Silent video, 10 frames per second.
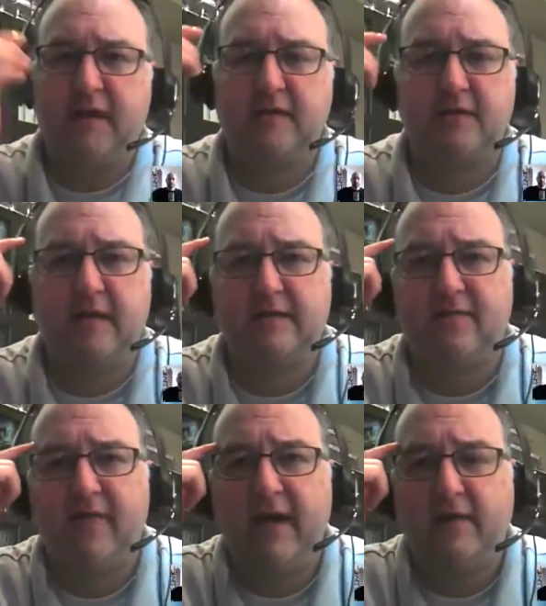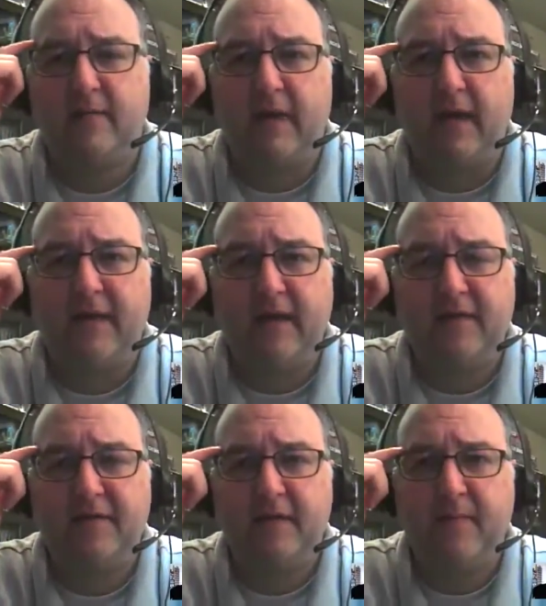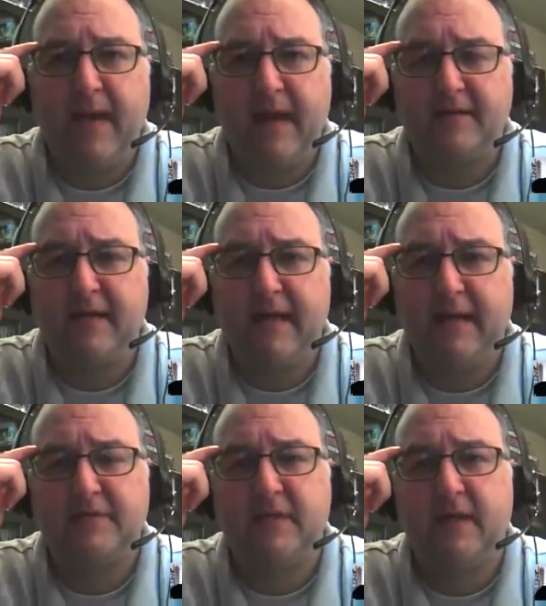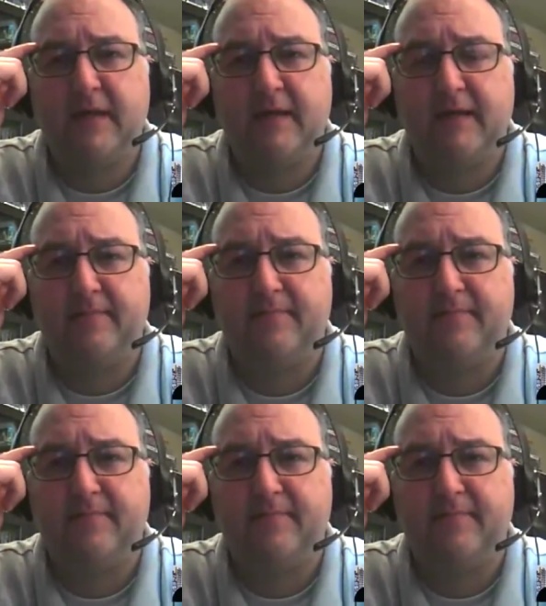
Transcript: has a factor, but then I think back to games like